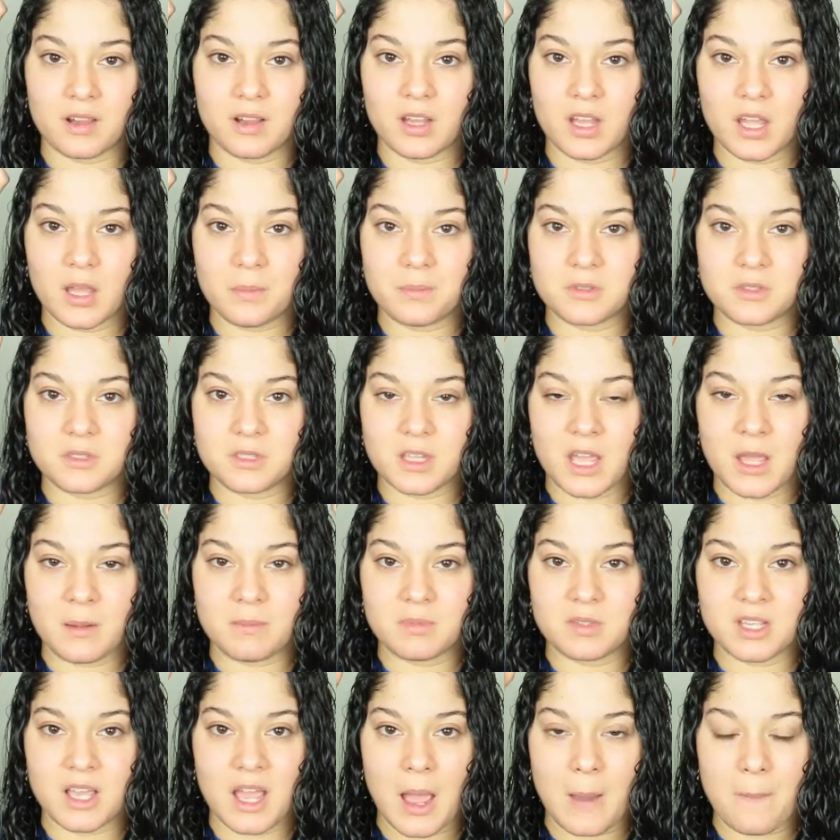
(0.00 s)
clips
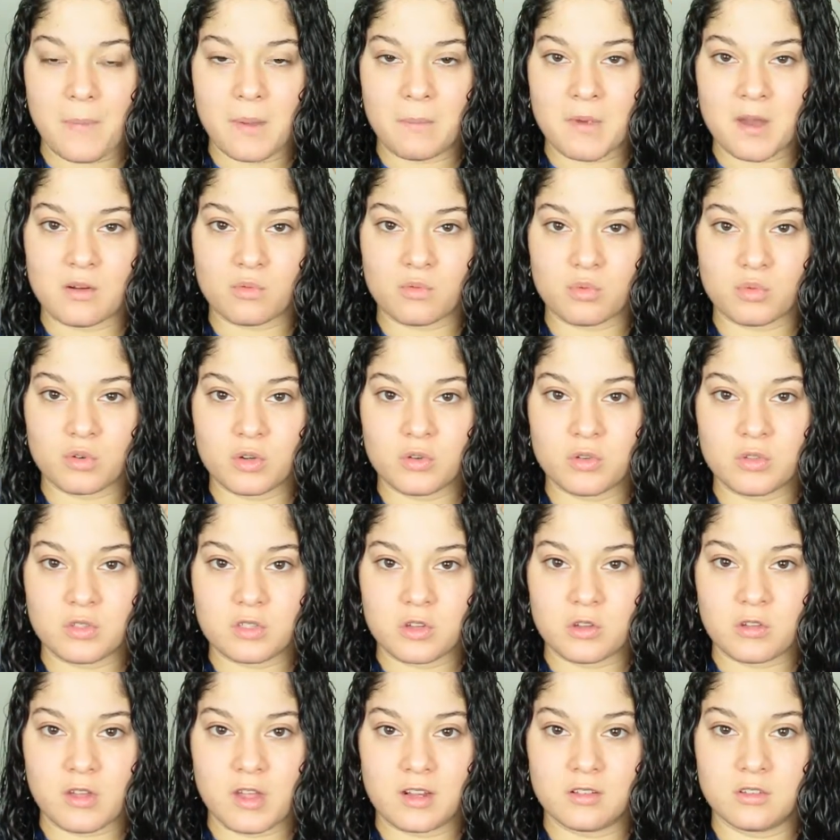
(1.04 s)
up top in my roots
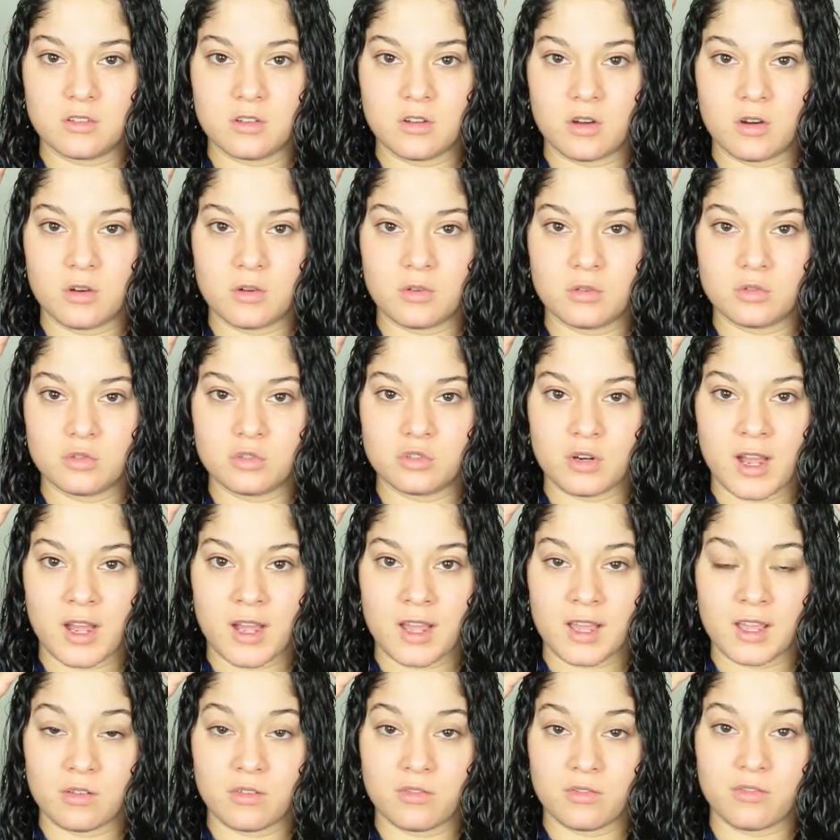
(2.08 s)
so they don't
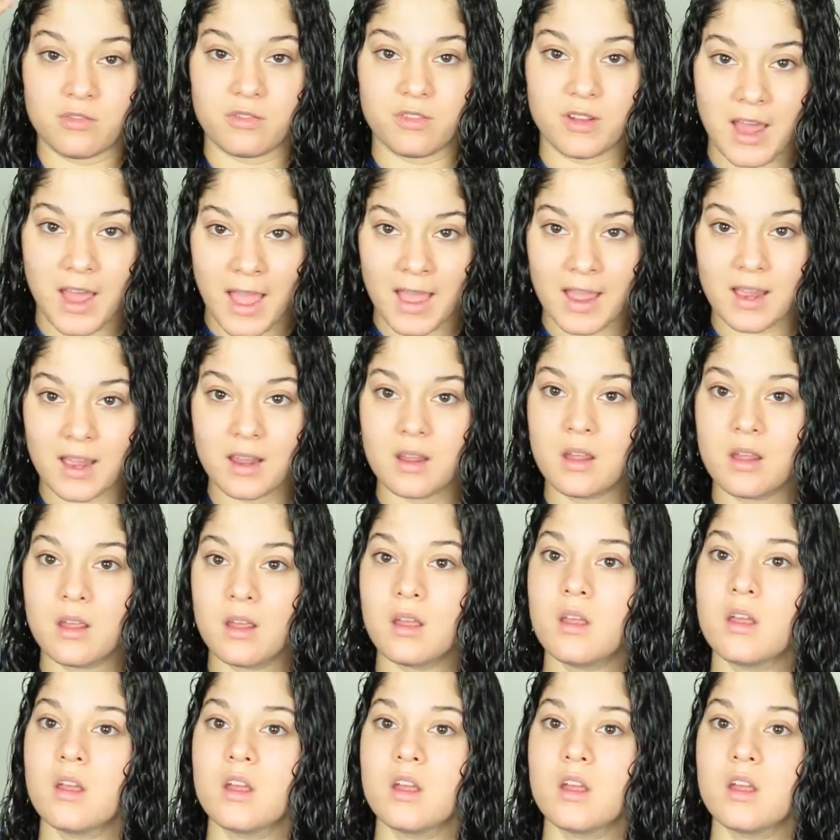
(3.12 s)
dry flat.